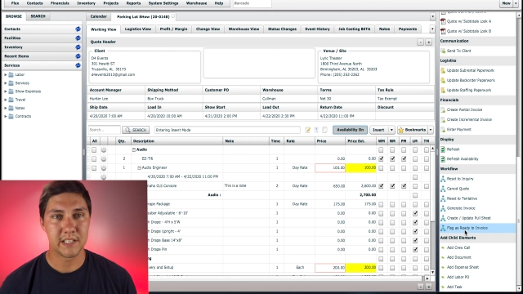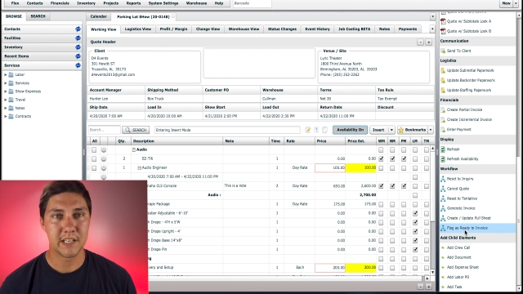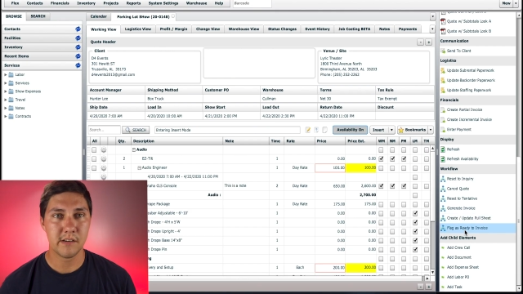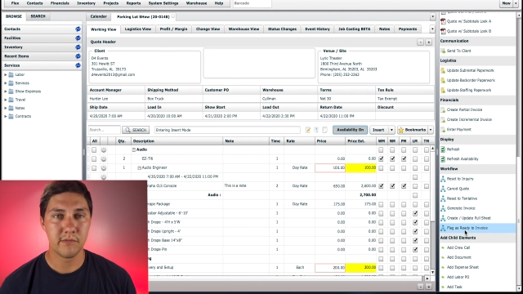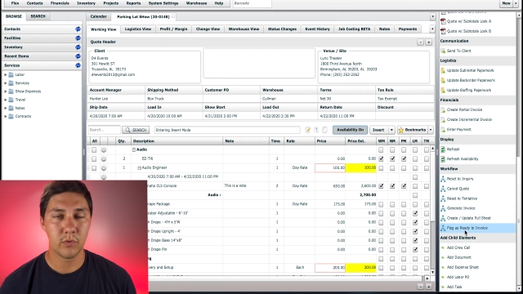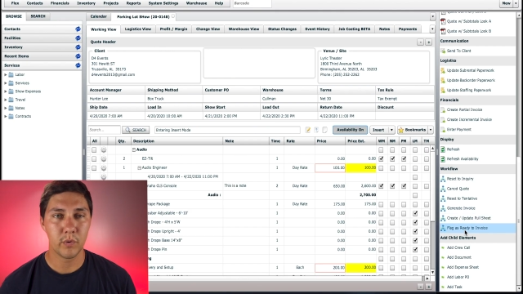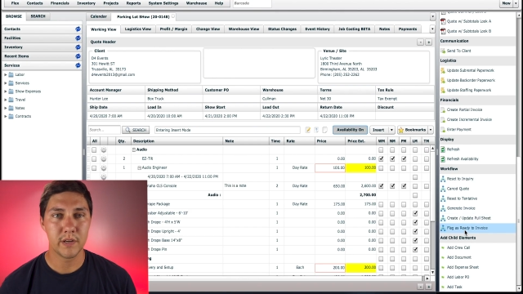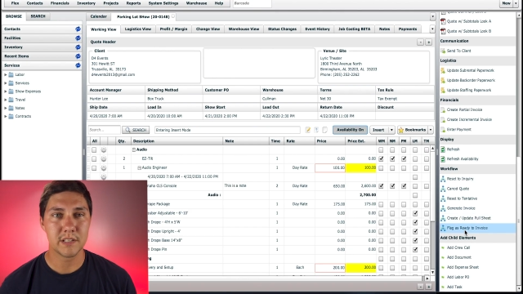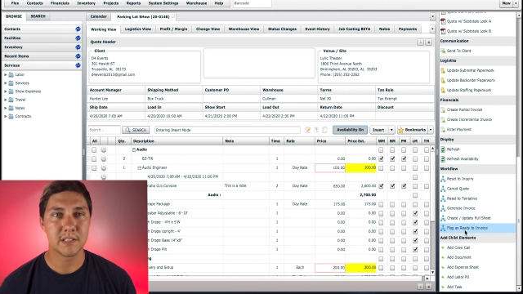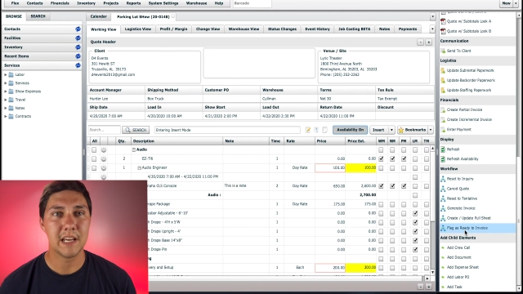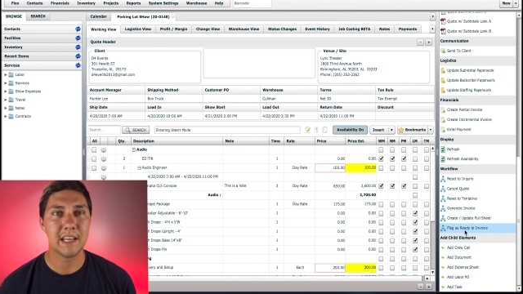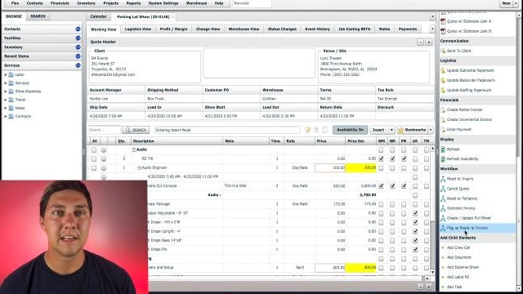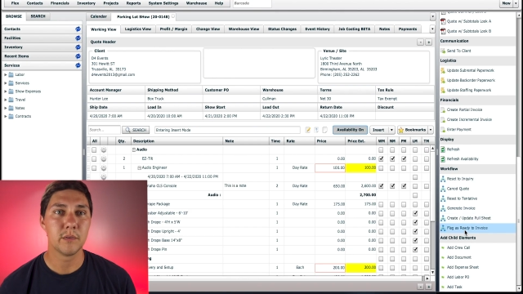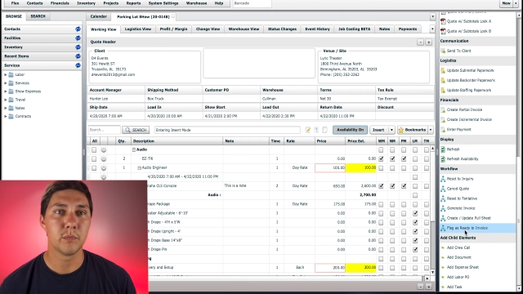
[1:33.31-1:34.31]
to
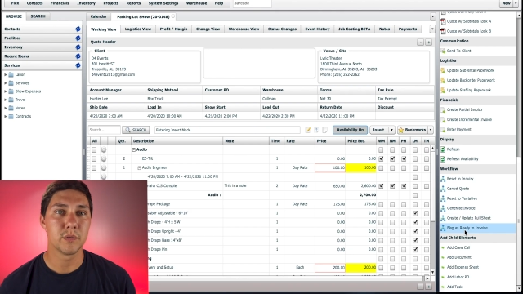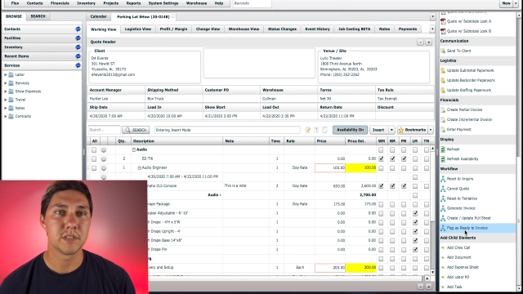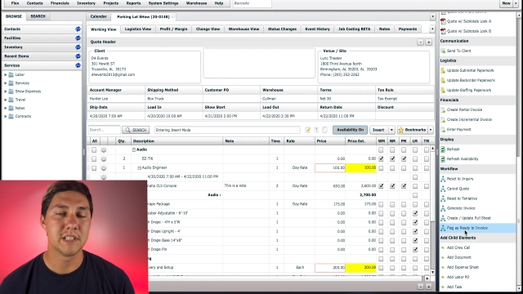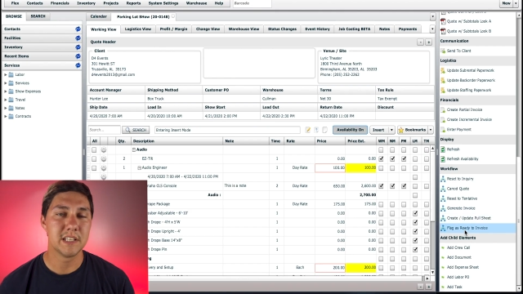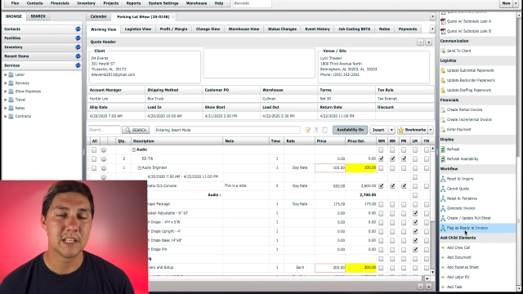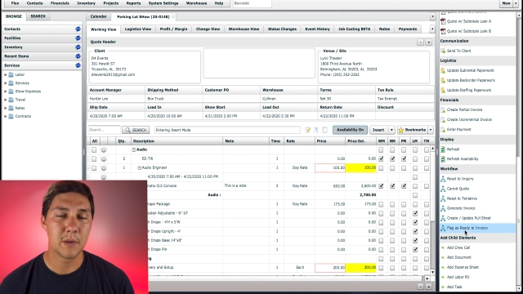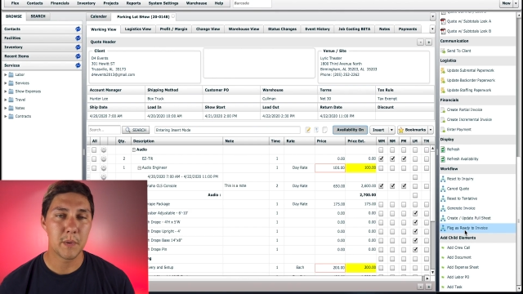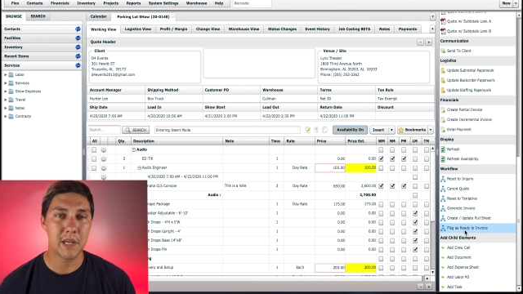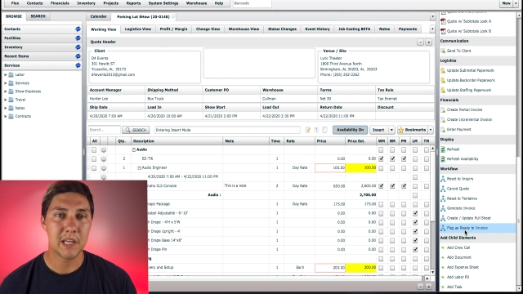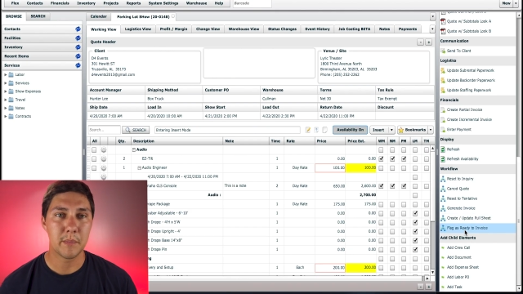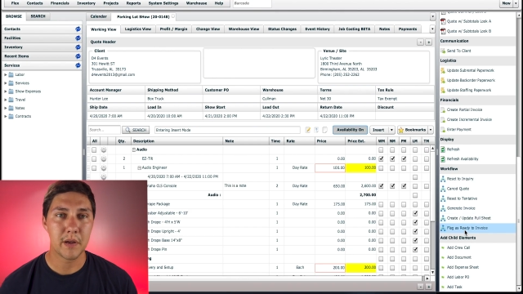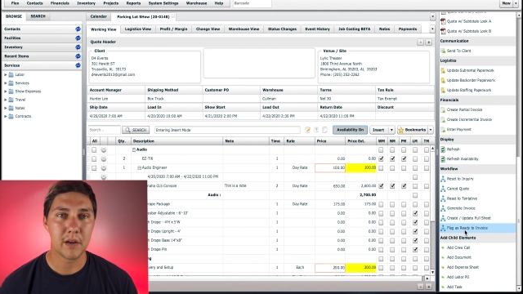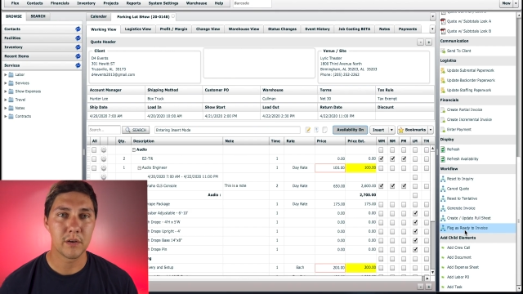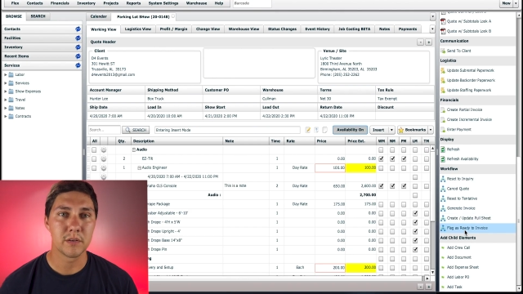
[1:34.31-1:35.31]
invoice and it will send them an
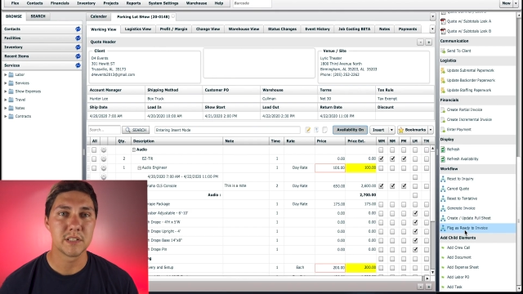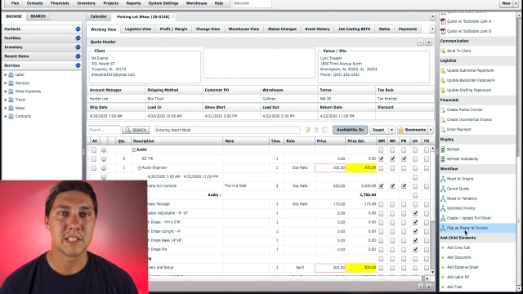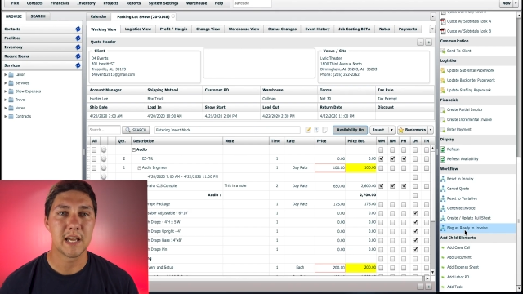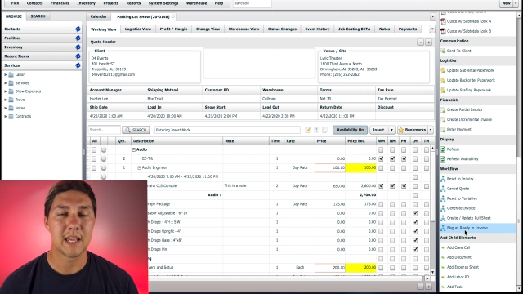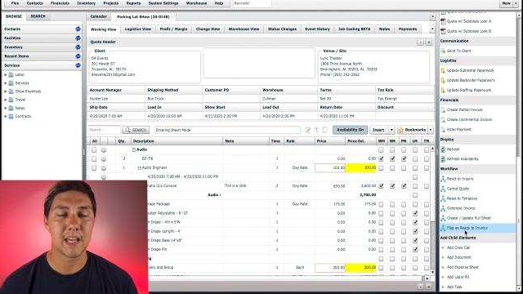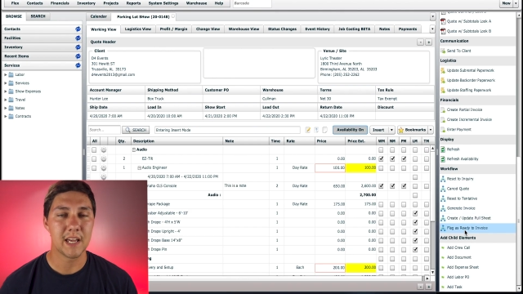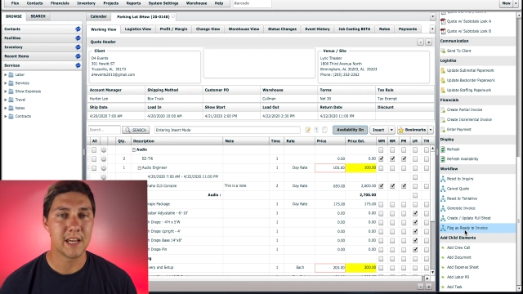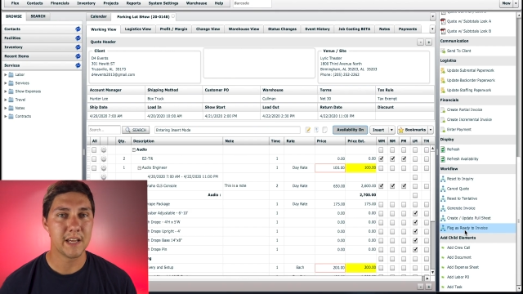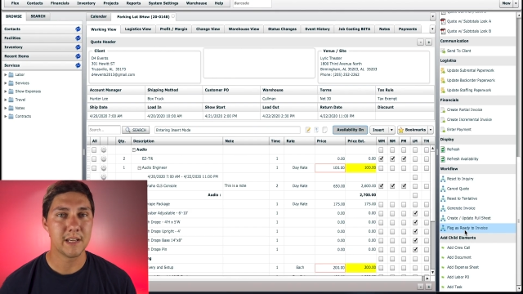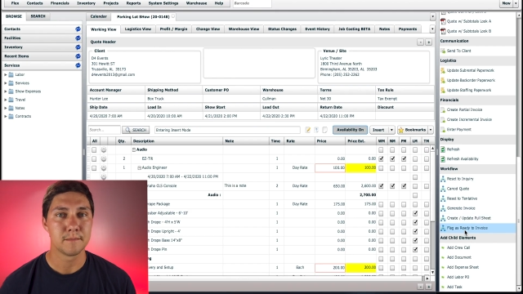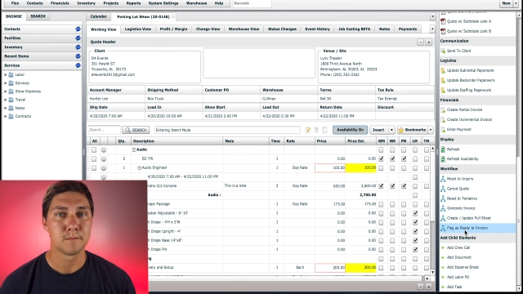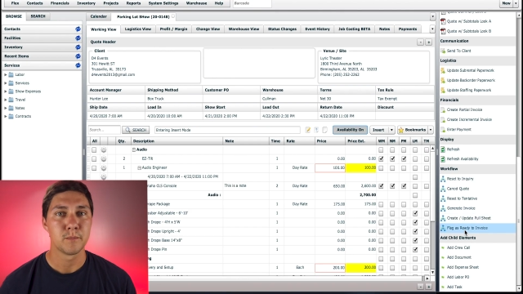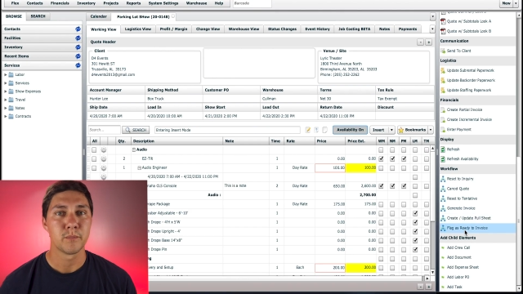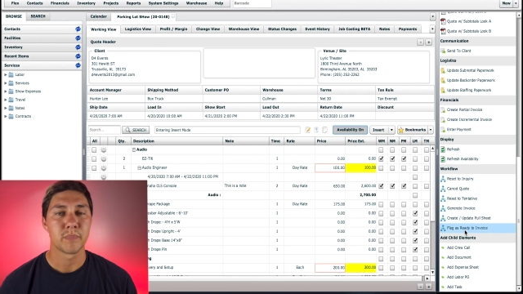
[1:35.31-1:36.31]
email saying, hey,